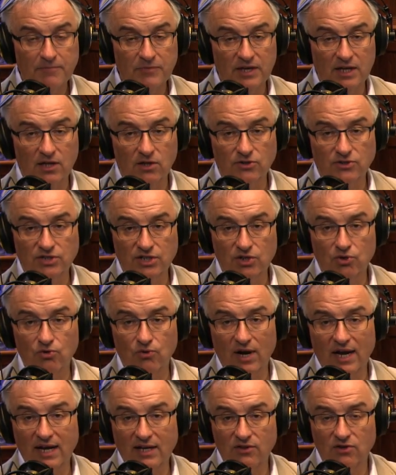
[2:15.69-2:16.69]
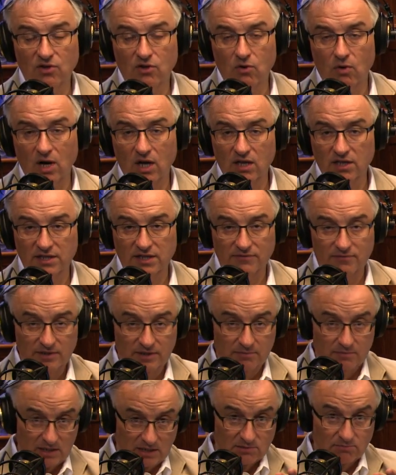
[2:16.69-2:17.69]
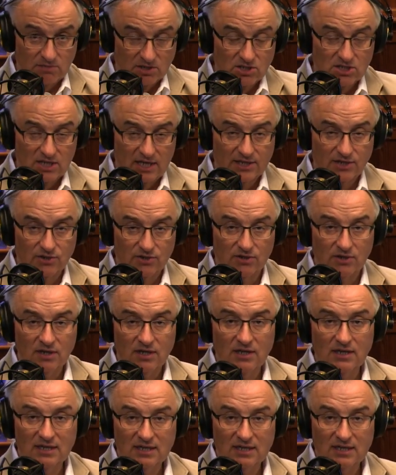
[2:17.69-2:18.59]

it'll degrade the quality, much, much like your